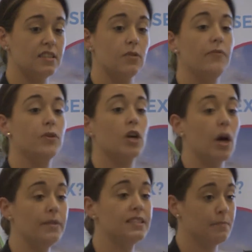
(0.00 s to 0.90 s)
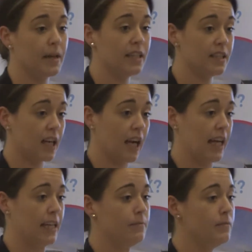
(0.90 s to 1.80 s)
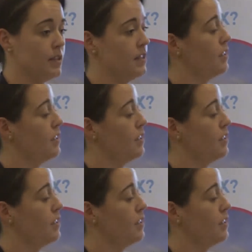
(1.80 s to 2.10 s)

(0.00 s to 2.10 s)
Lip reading: So if you're going to make a claim